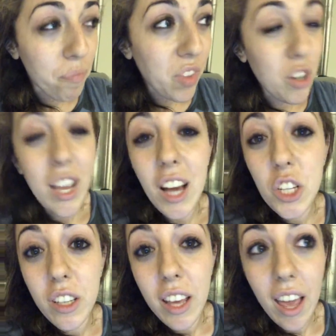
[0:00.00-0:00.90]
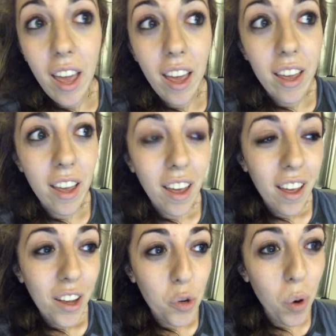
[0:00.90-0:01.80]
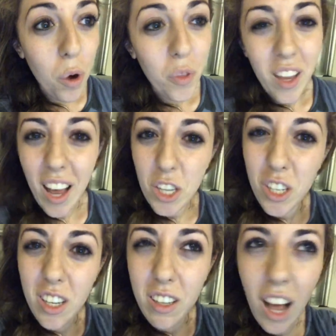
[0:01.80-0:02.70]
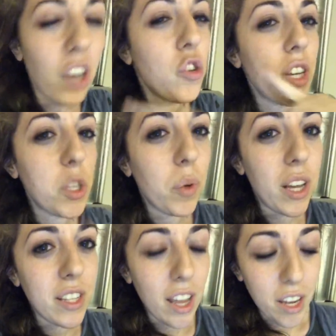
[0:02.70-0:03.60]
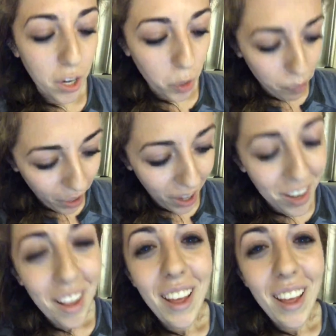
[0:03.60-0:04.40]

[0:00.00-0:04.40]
There's actually a quote that actually contradicts what I said here, but